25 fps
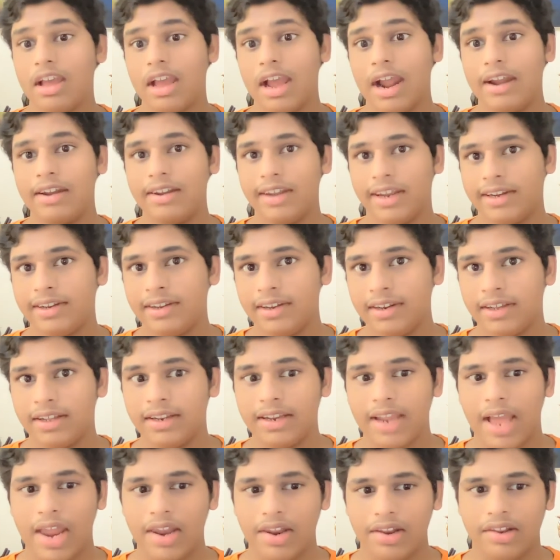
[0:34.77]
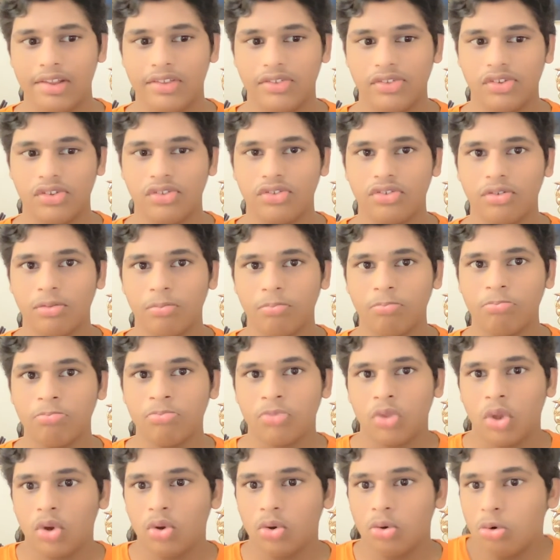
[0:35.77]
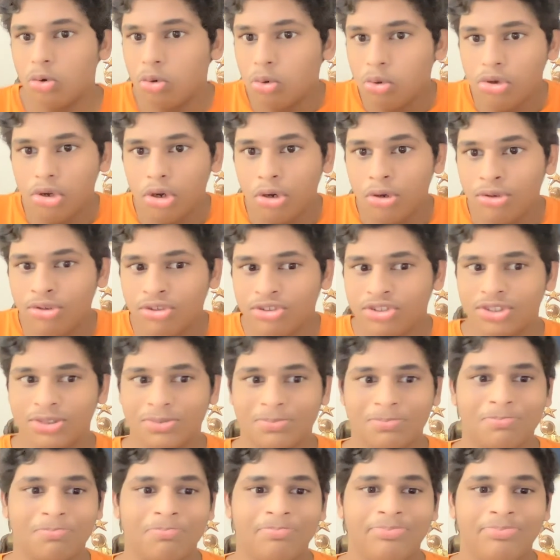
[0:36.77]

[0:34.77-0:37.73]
and technical analysis. Who knows?